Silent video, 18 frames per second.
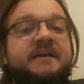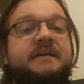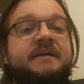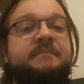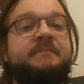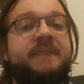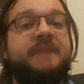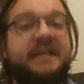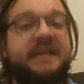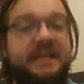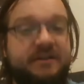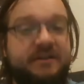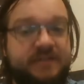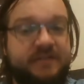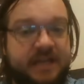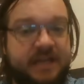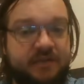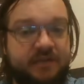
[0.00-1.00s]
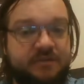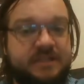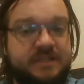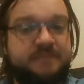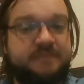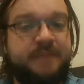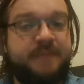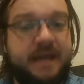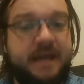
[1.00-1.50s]
but here's how you
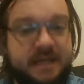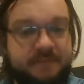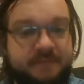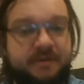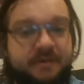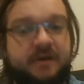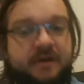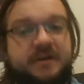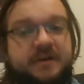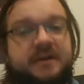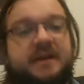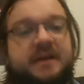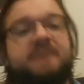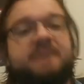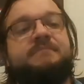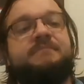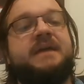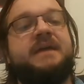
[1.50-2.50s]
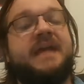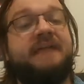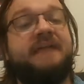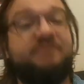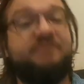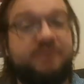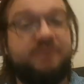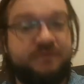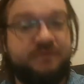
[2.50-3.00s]
expand upon it and make
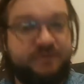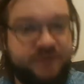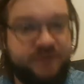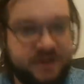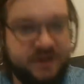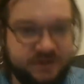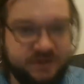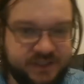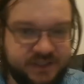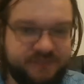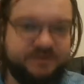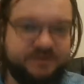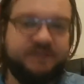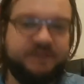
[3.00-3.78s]
everyone feel different,